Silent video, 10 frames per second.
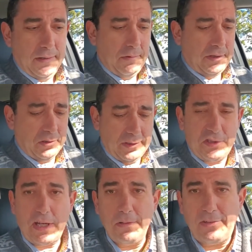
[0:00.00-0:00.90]
Really cool. Let's
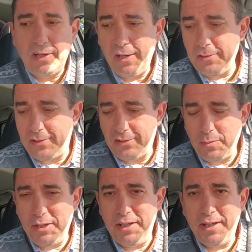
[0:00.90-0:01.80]
check out the stereo
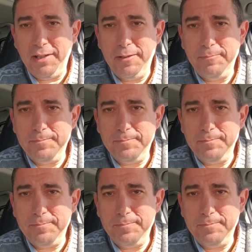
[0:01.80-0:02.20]
system in here.